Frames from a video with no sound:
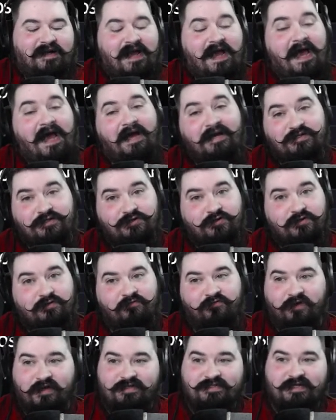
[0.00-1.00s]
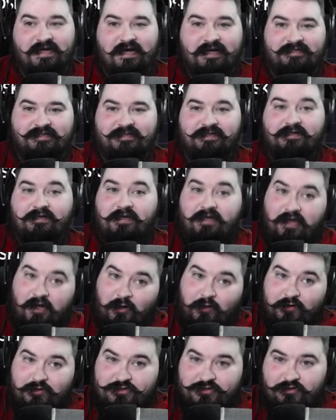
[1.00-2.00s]
actor fantastic,
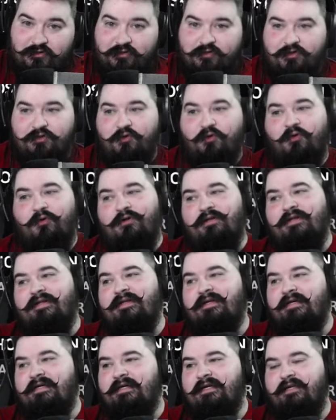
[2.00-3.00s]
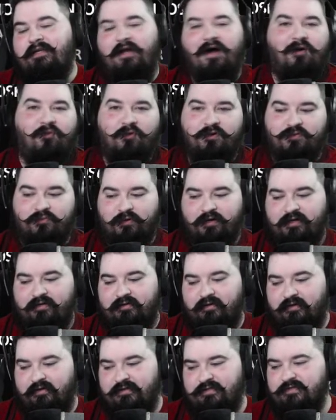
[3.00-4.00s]
character cool, not worth running
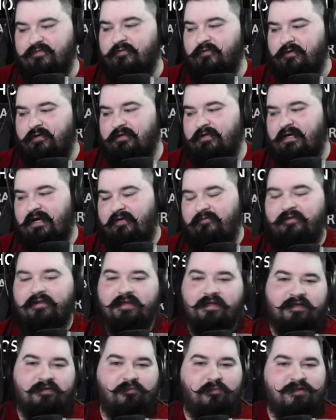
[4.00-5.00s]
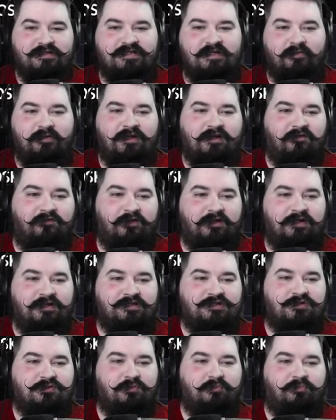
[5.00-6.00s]
the run for. I feel like Bwonsamdi definitely
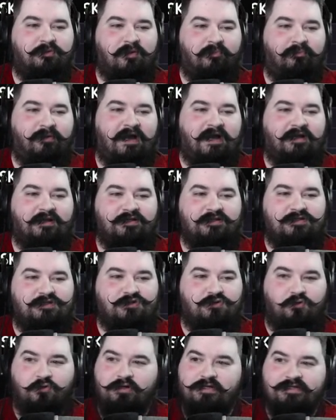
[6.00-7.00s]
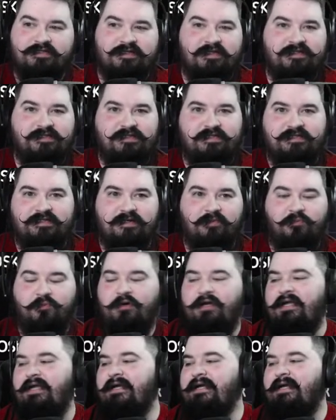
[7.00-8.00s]
needs to come back in story sense in some
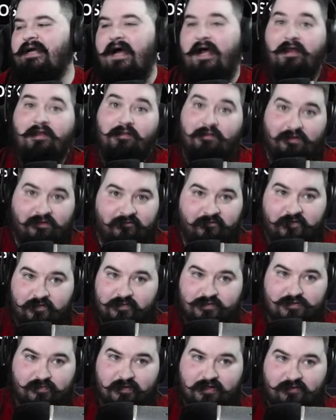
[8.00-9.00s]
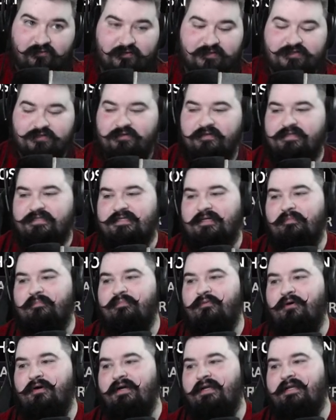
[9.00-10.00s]
way. I'd love for him to make a return at some
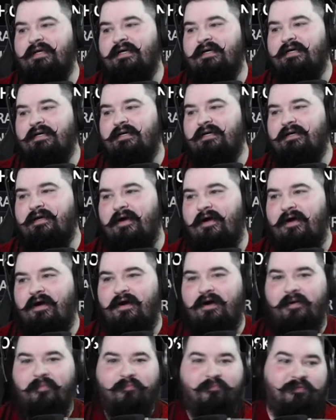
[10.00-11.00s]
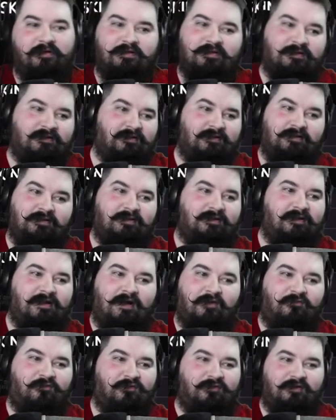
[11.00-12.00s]
point, um, but
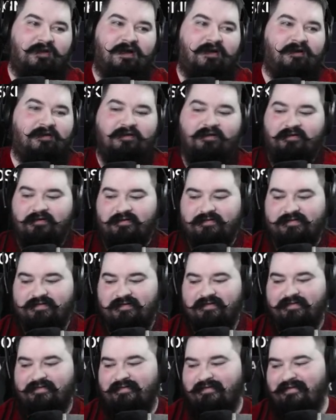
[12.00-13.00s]
not for, not in a dungeon.